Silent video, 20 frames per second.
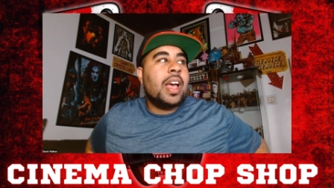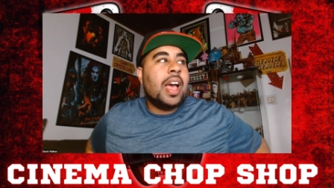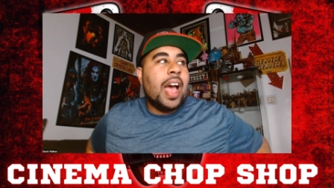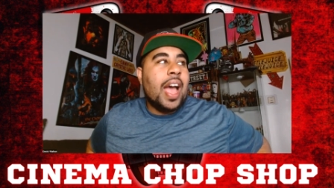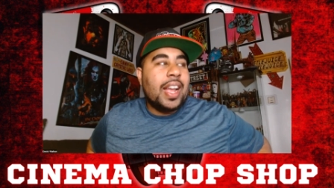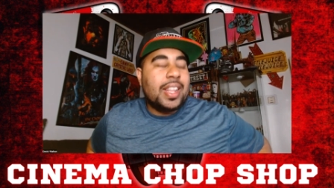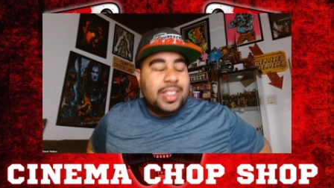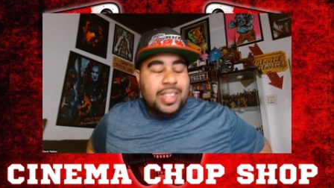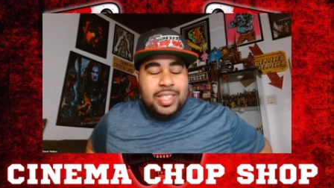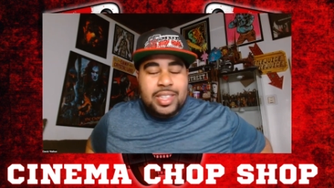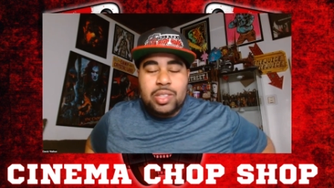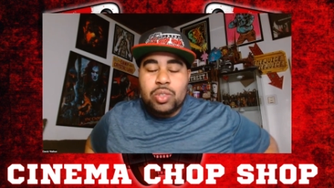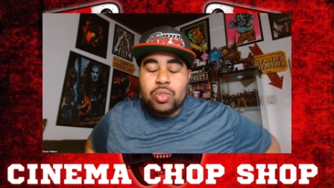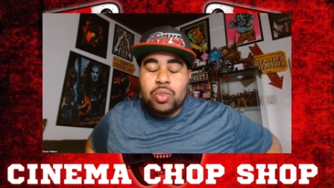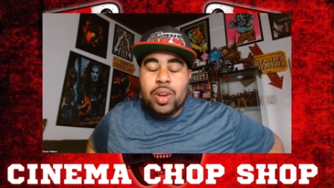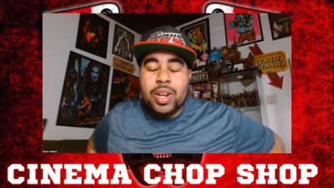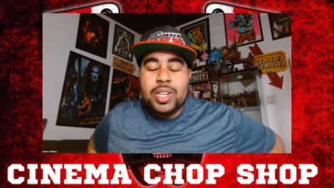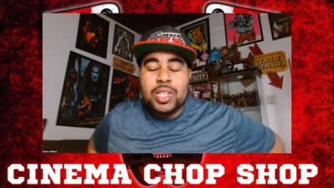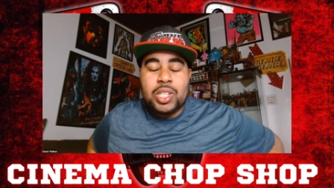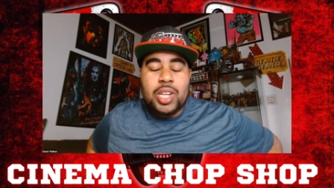I think they're
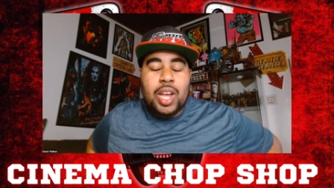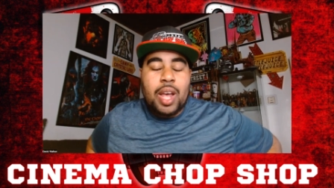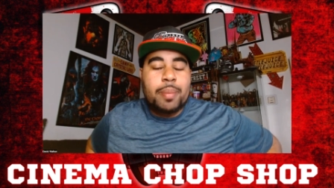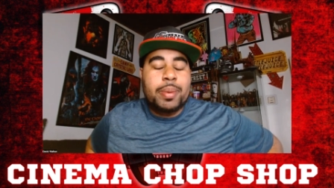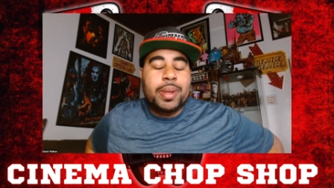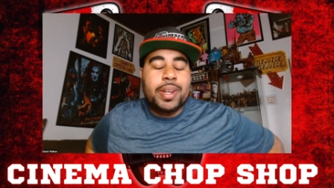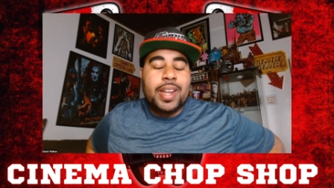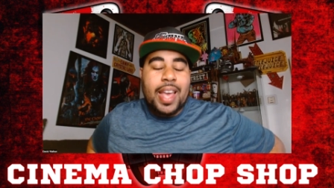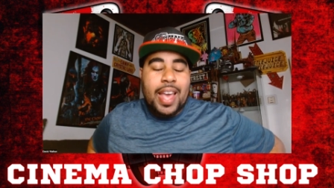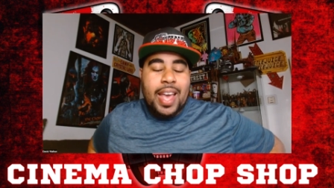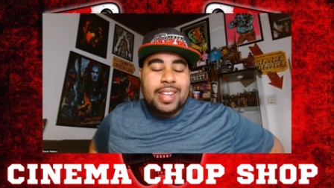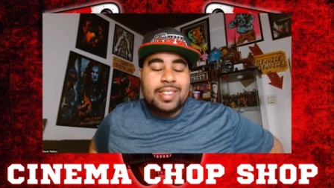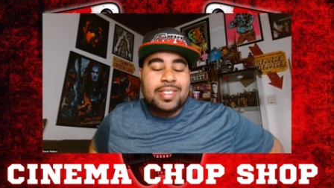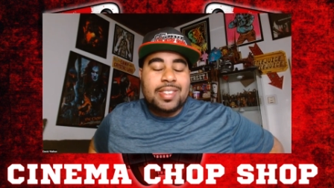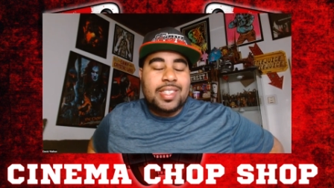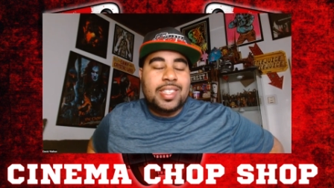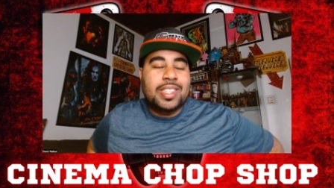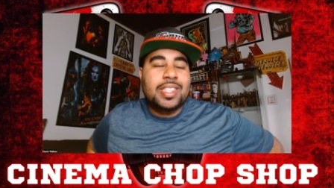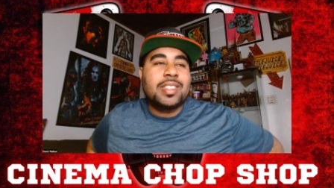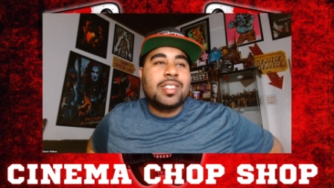trying to shop it as
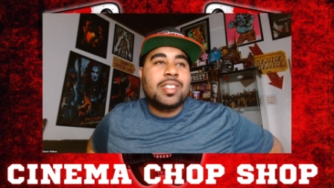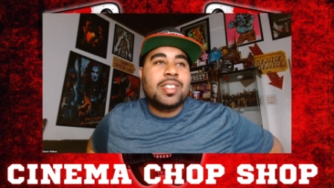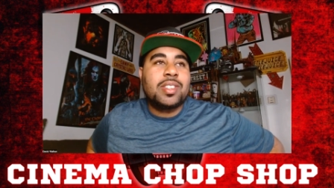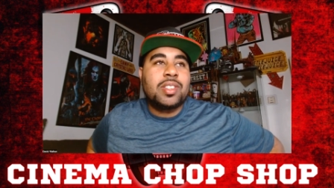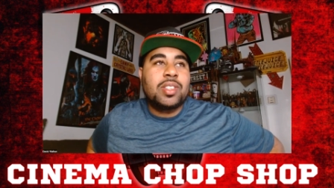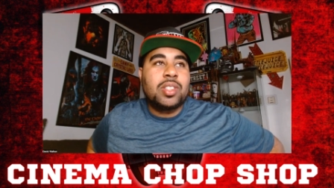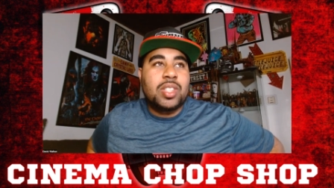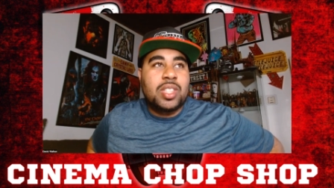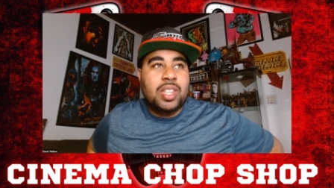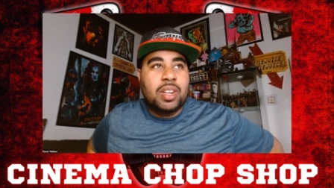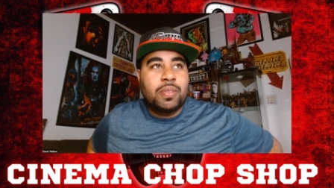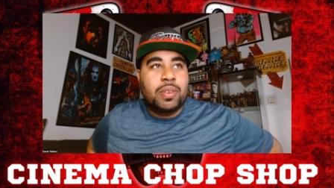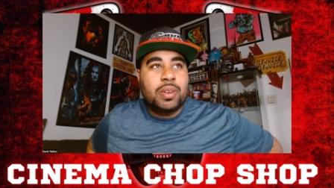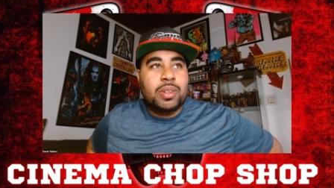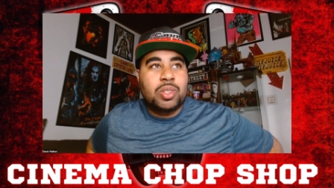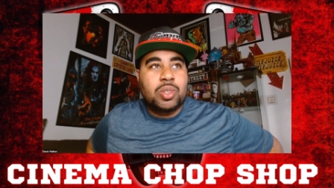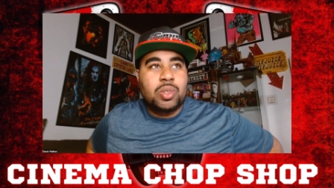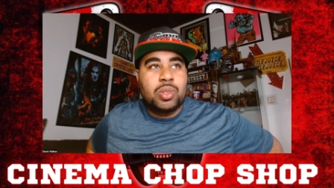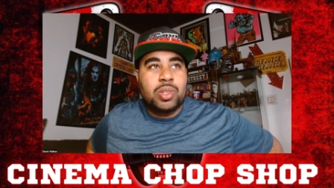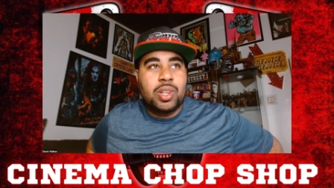is to different
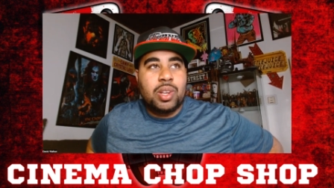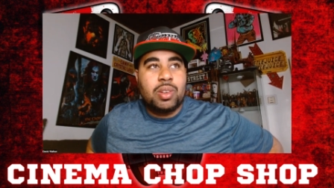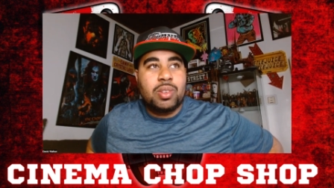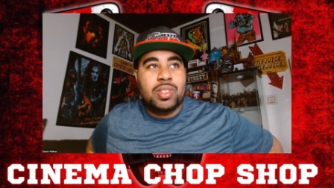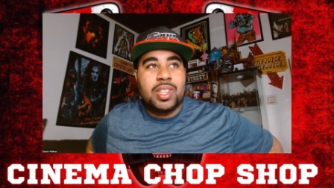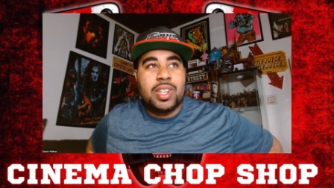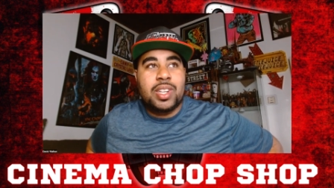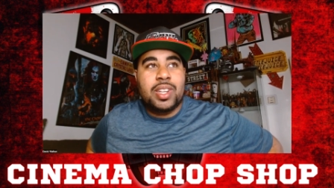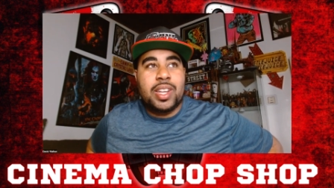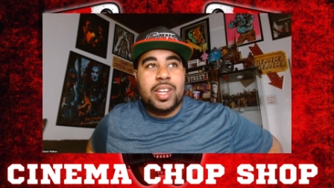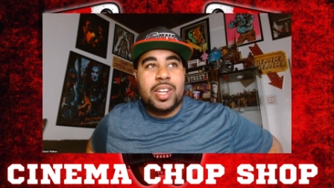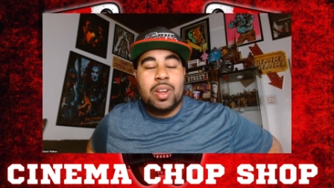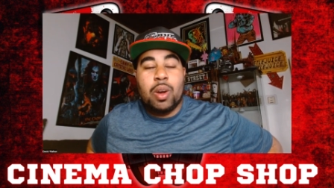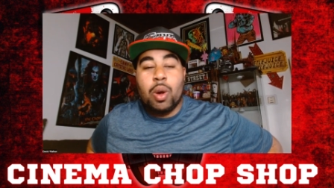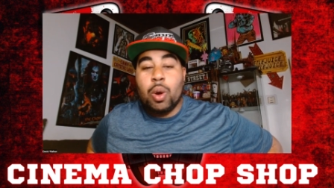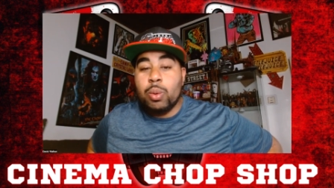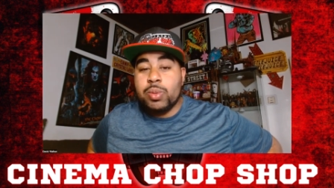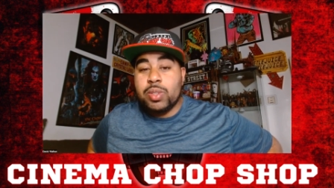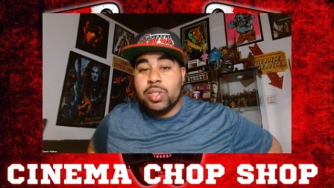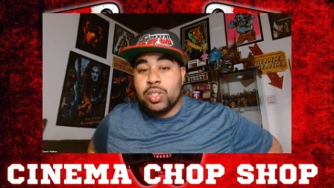studios in
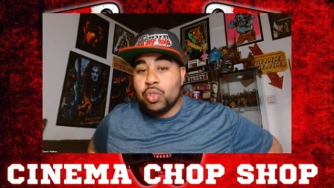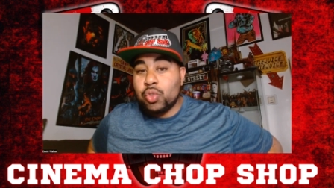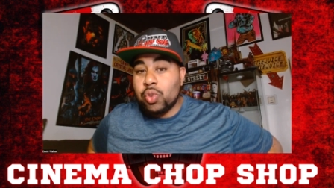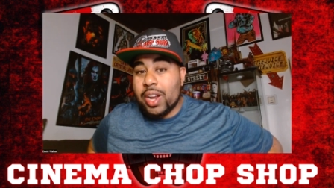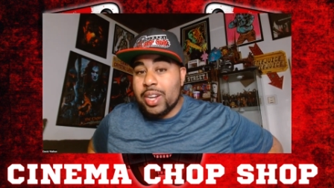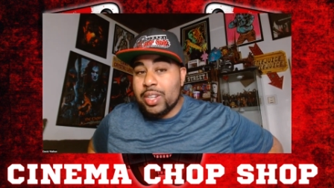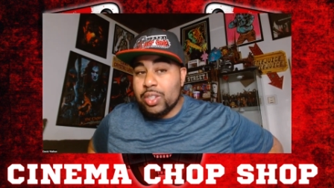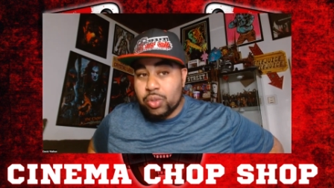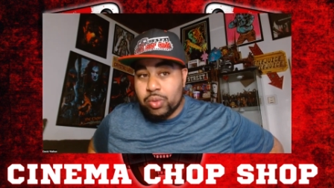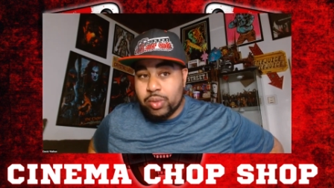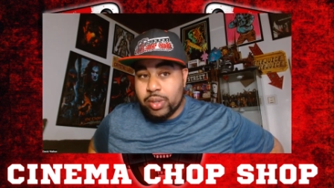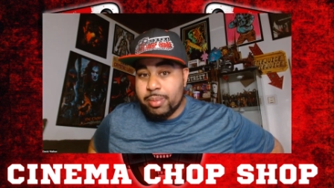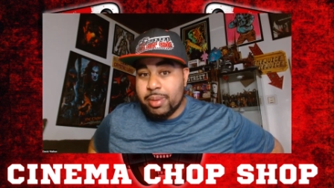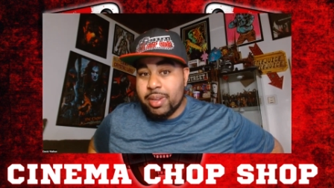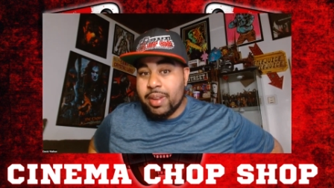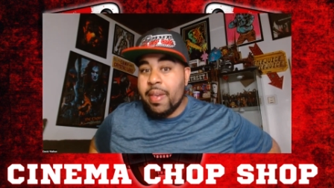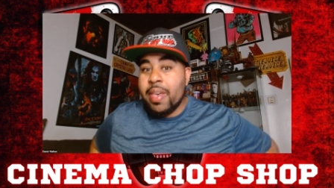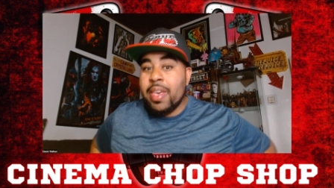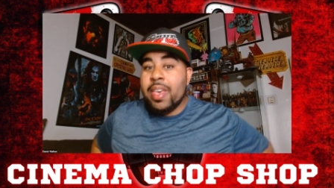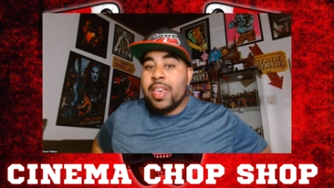hopes to try to stream it.